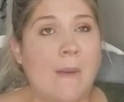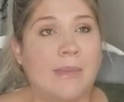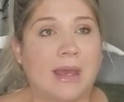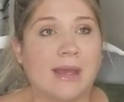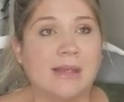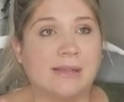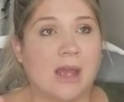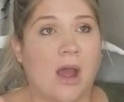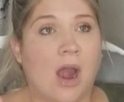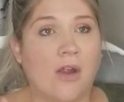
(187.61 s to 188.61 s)
because
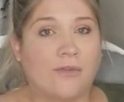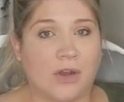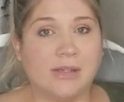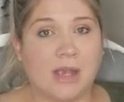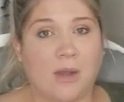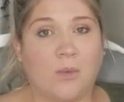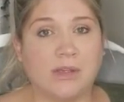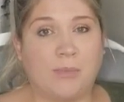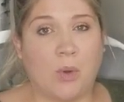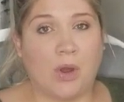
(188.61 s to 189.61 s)
our first son
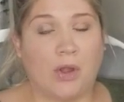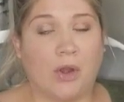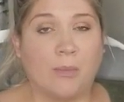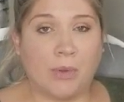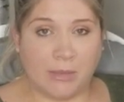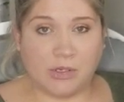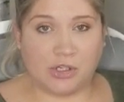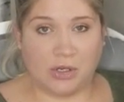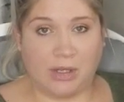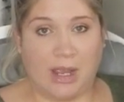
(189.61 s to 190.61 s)
was born
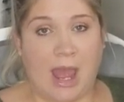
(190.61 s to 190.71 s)
prematurely,